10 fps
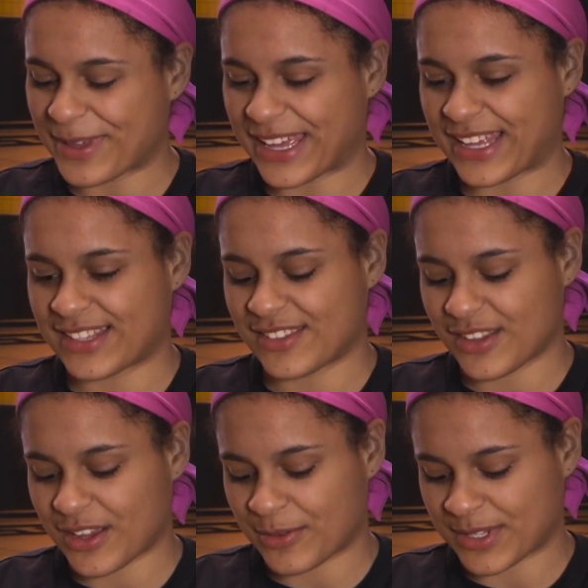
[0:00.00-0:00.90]
but
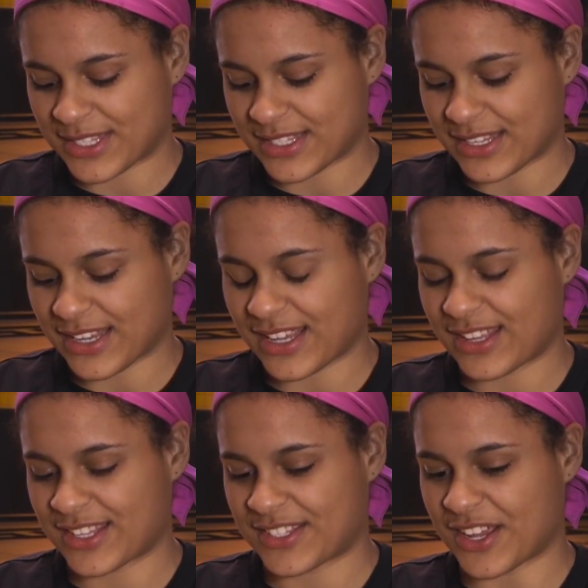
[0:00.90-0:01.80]
it was,
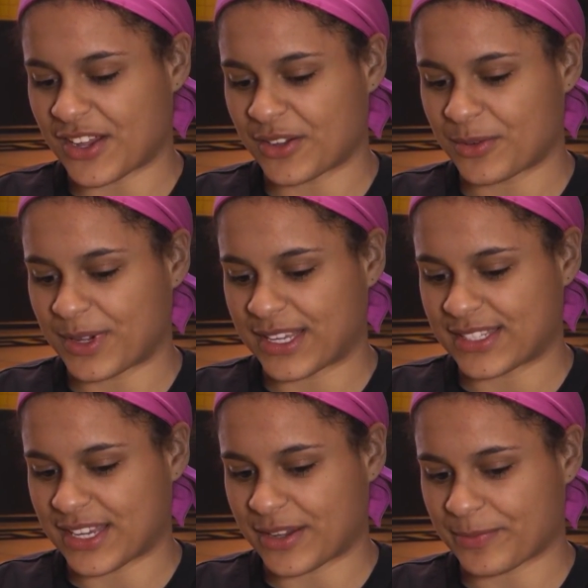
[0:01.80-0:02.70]
the song was